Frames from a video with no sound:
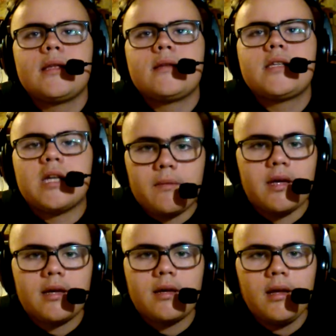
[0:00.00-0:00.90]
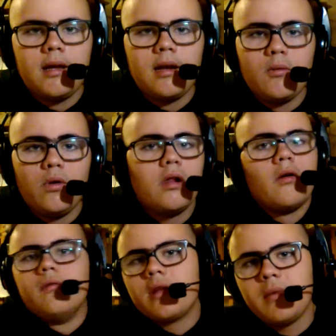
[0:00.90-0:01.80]
chubby, and I will
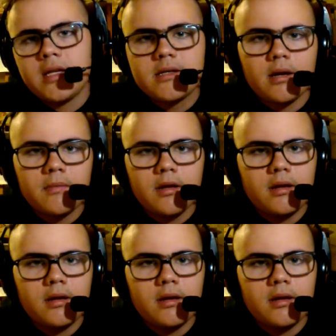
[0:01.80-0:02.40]
always be chubby.